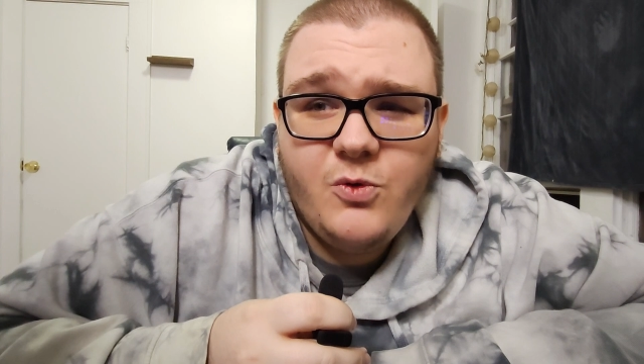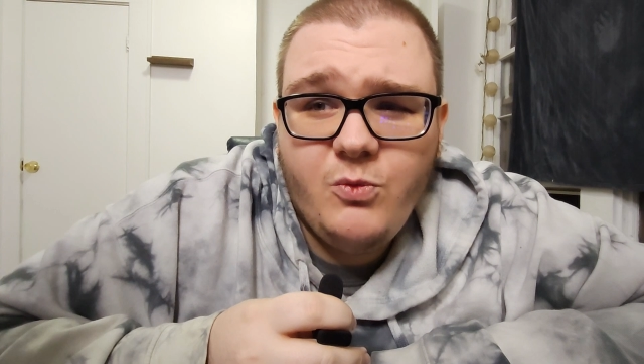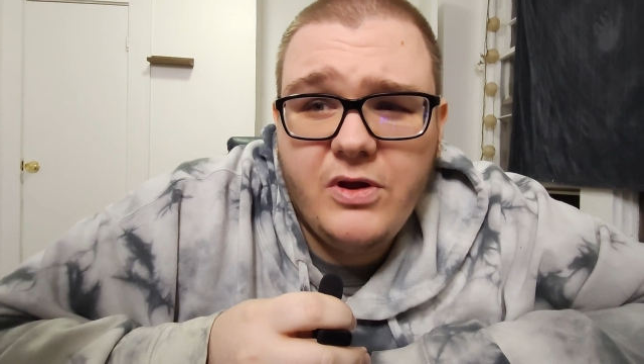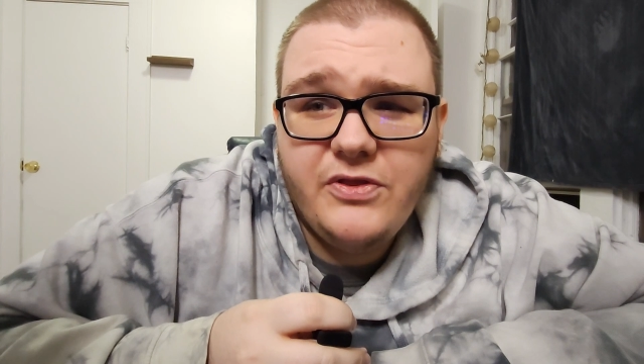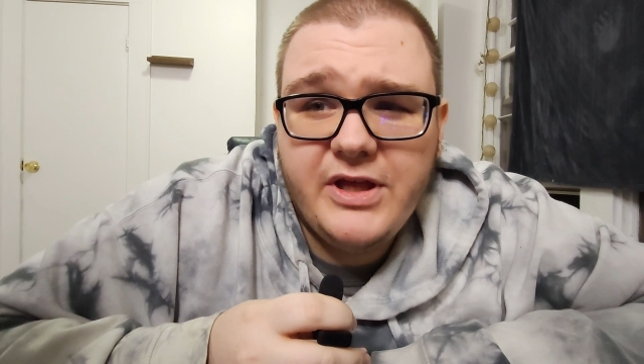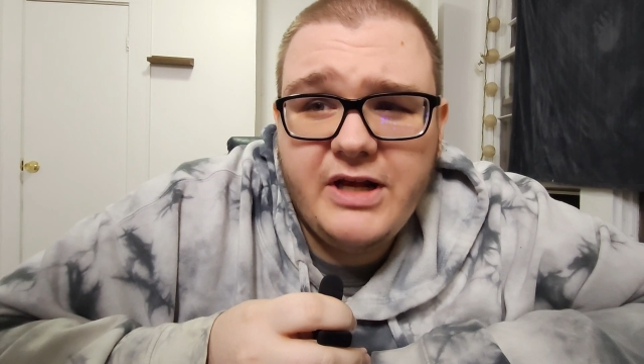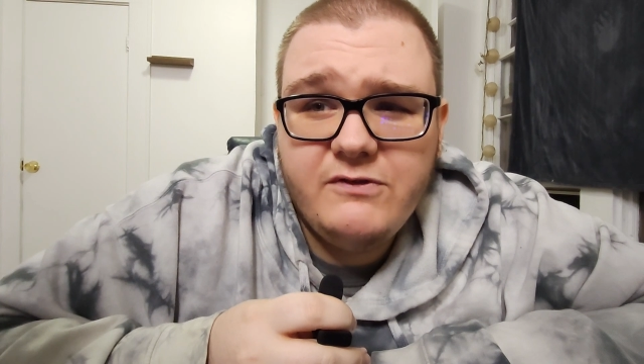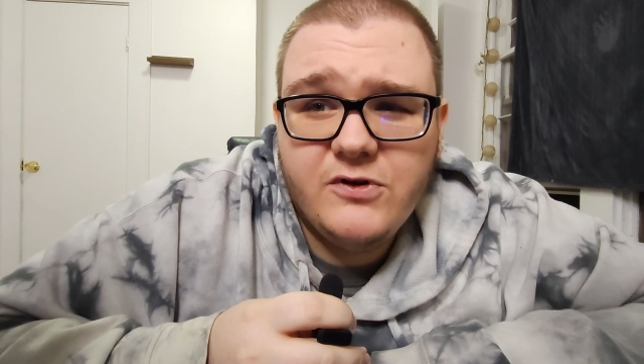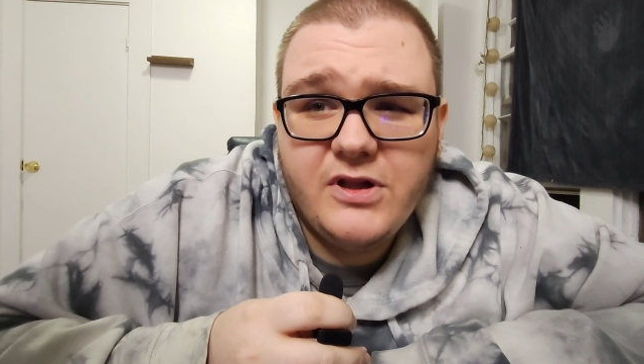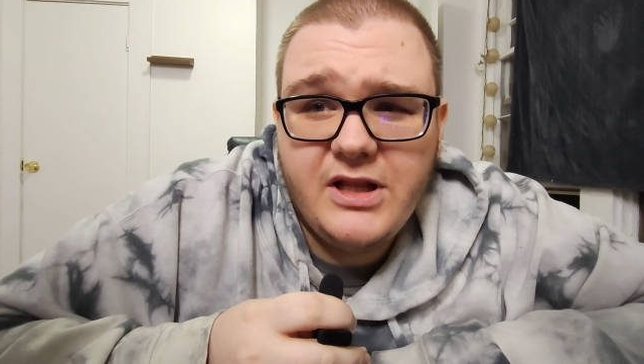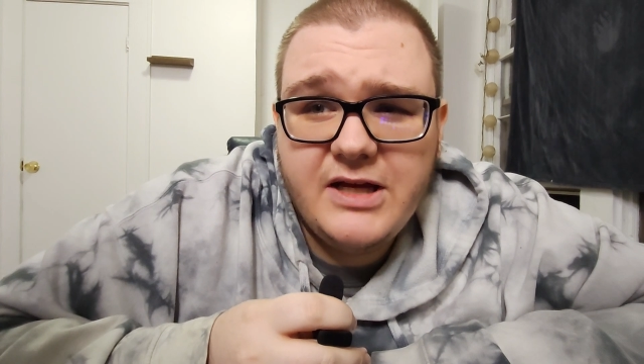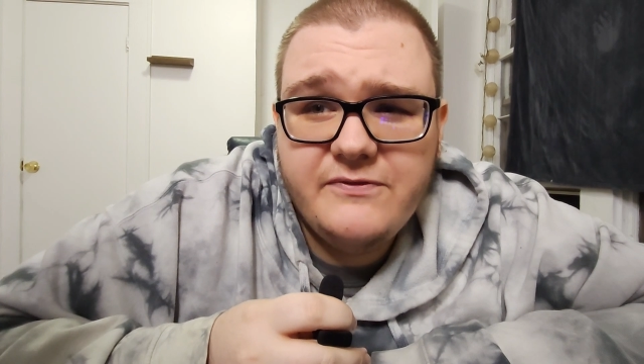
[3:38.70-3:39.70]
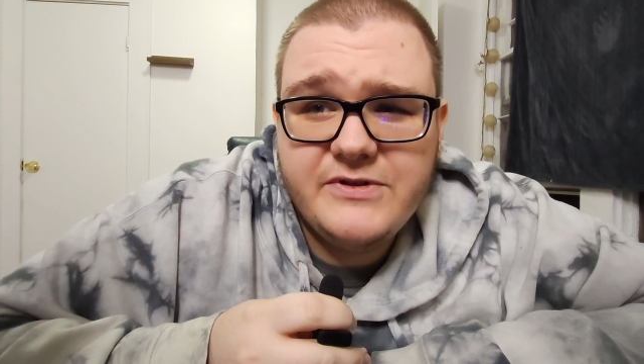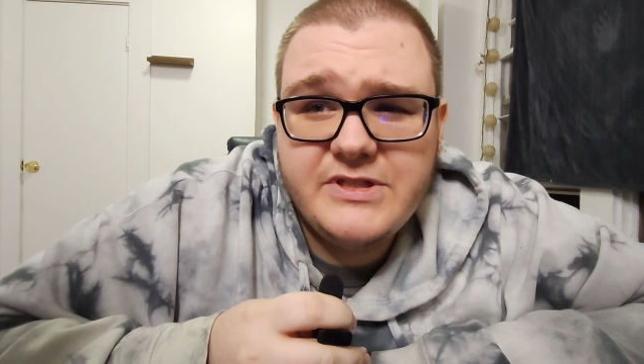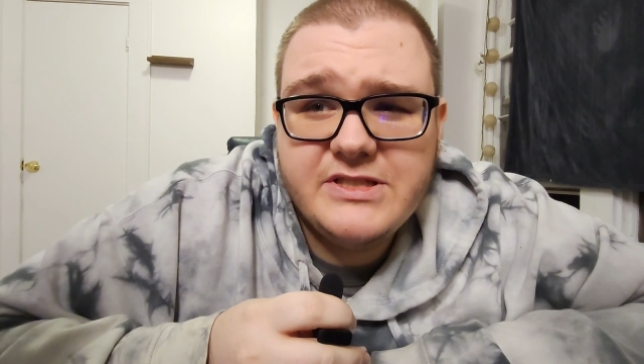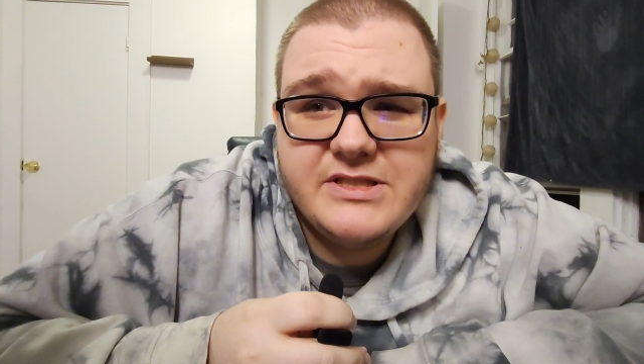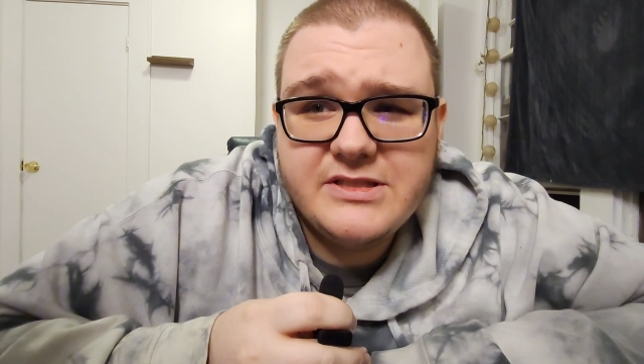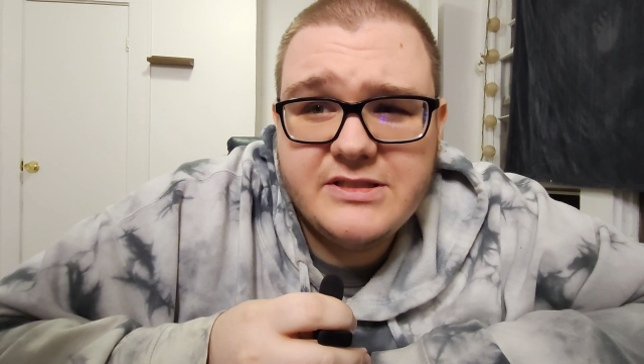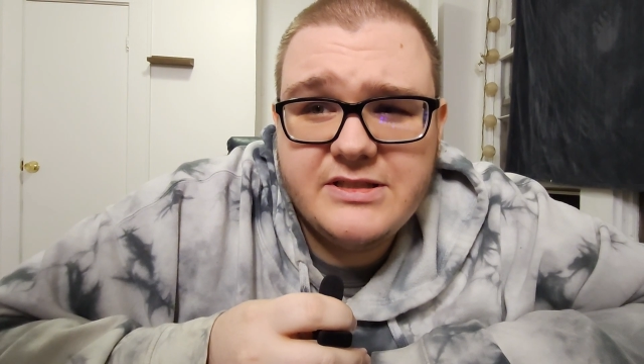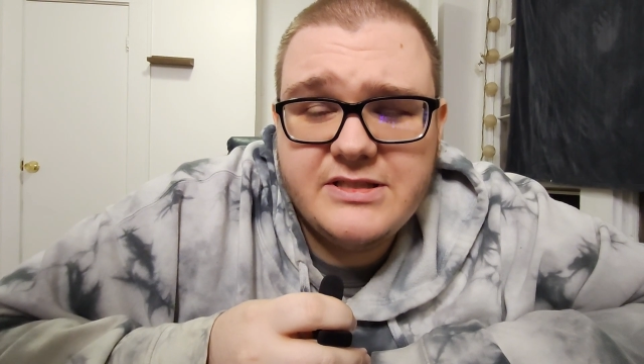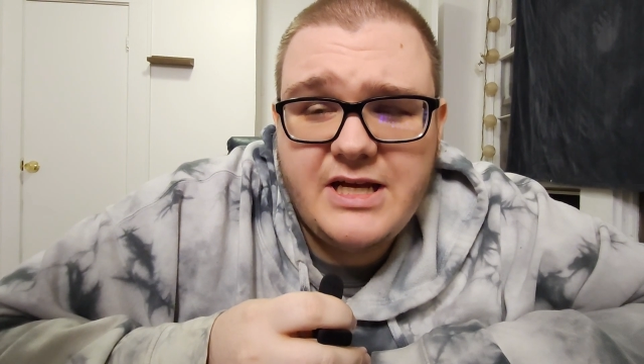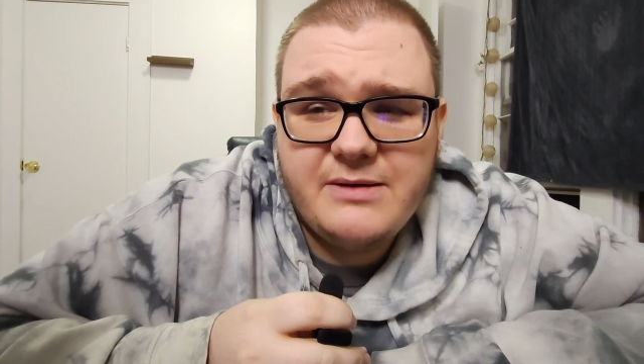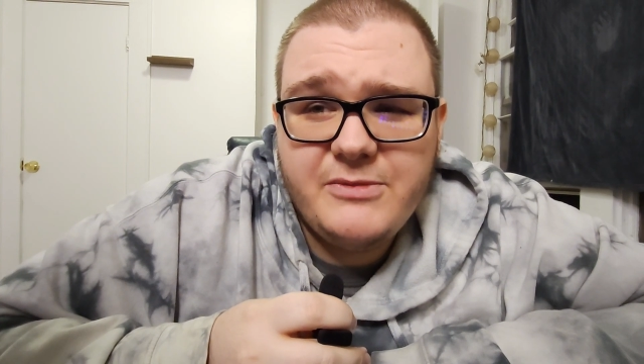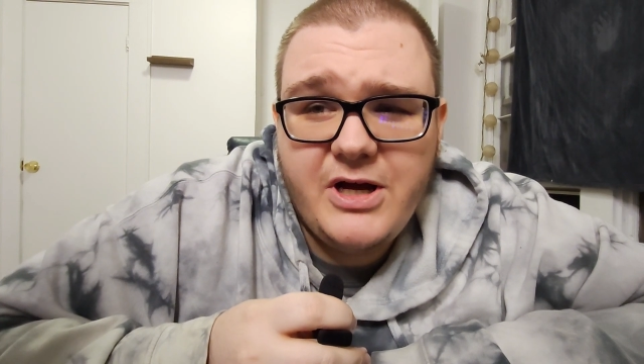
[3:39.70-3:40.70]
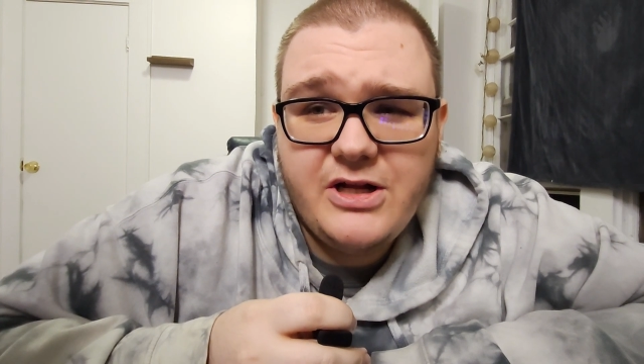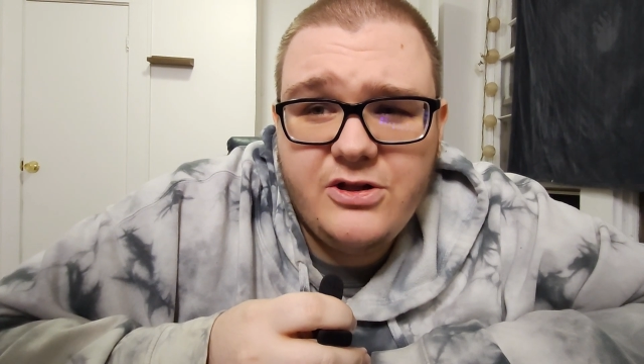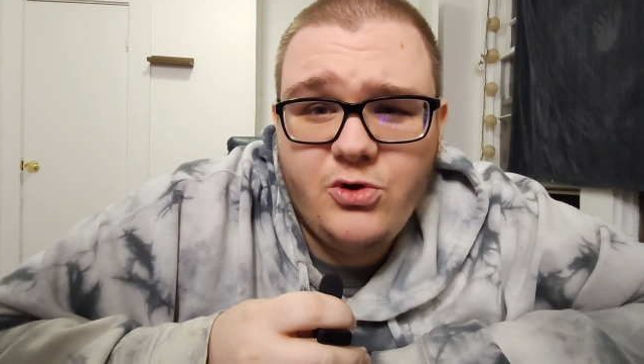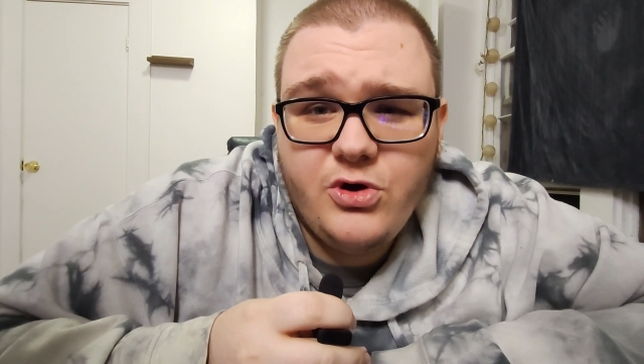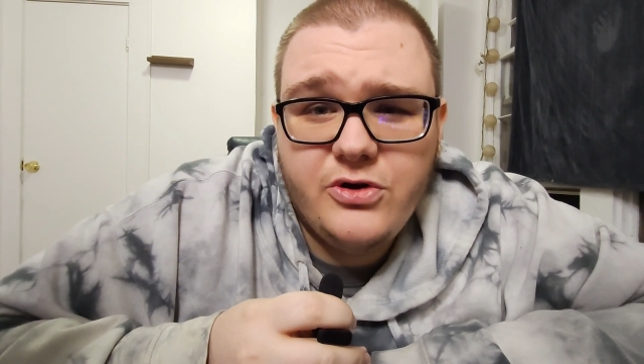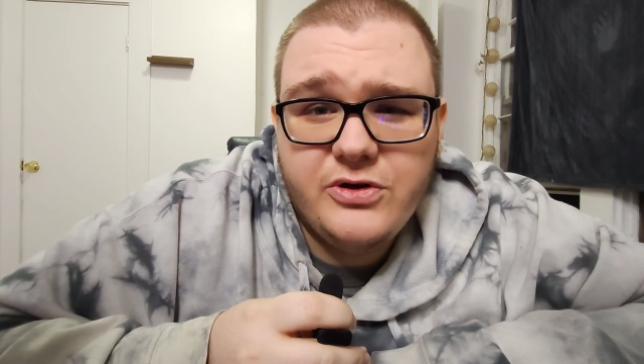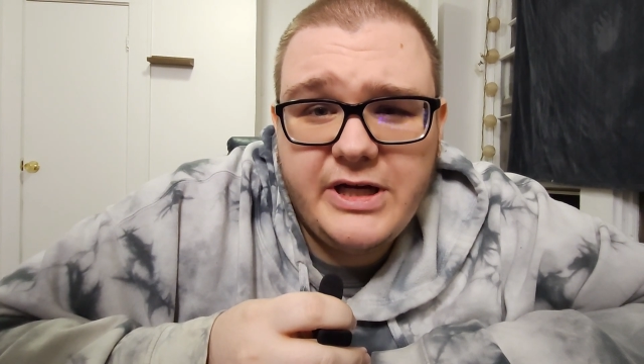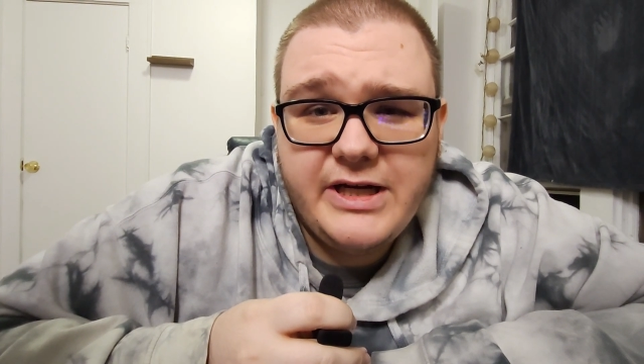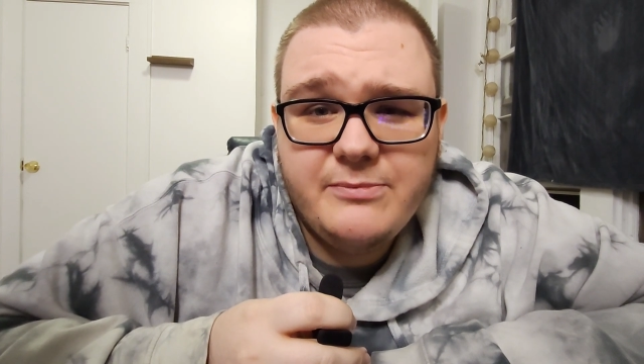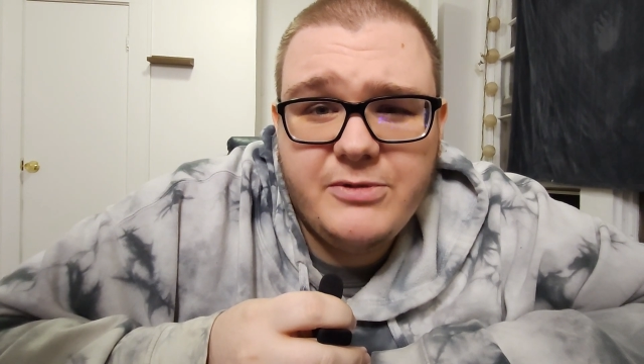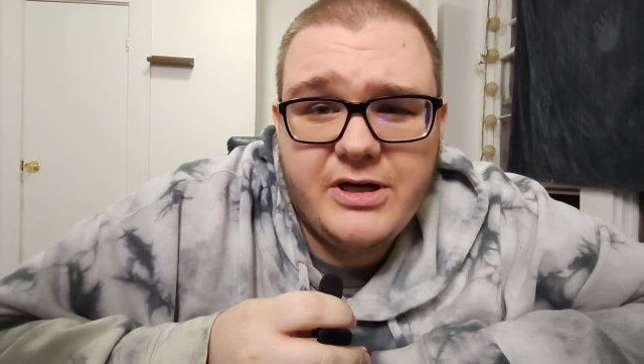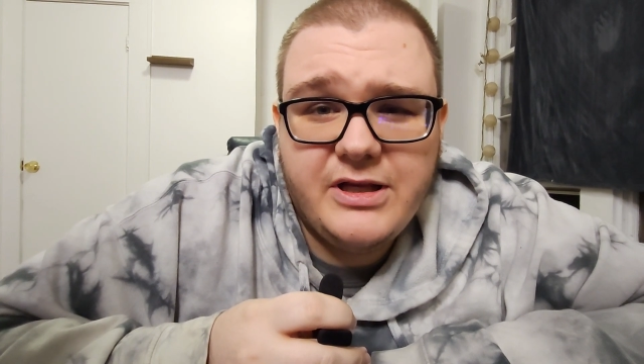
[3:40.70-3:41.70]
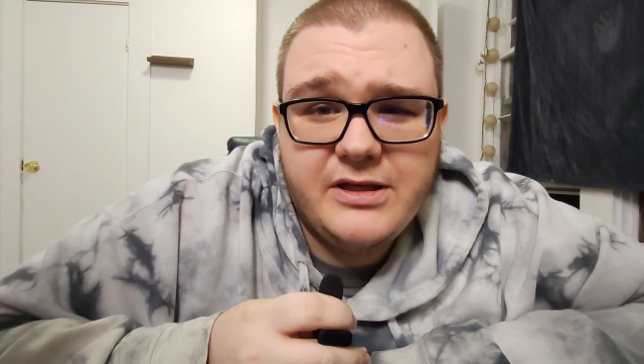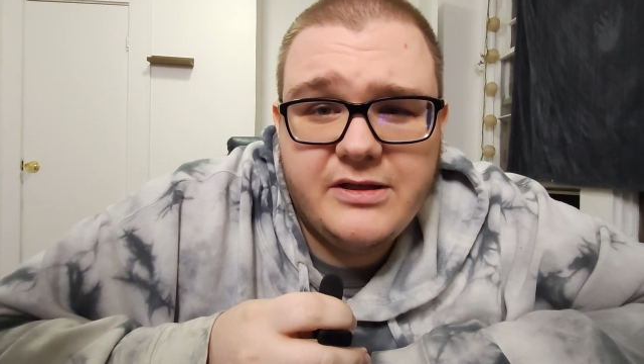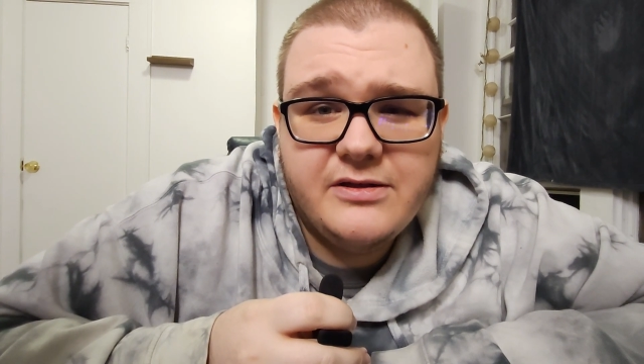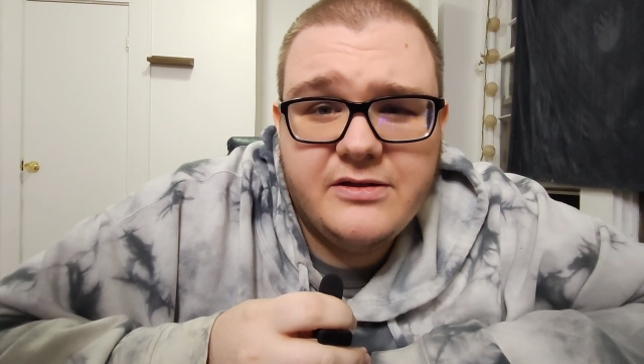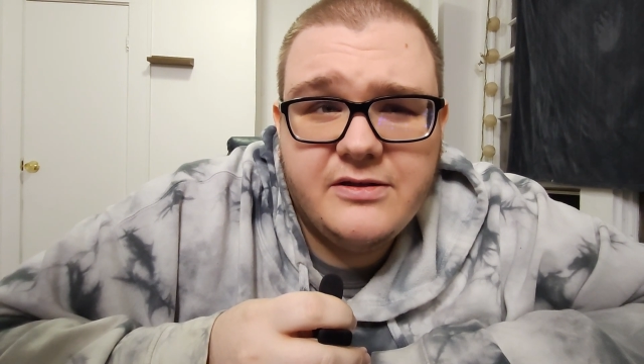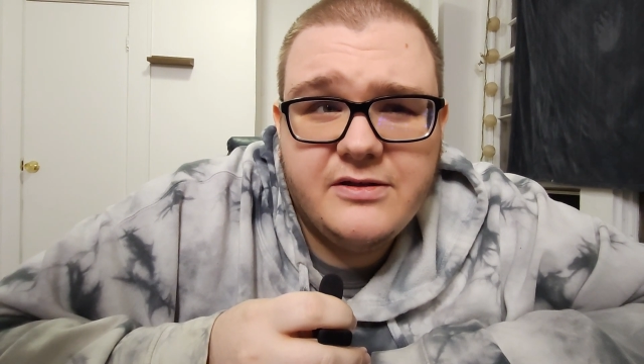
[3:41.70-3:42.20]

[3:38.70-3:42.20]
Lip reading: one thing I've learned in life is I'm not loyal to anybody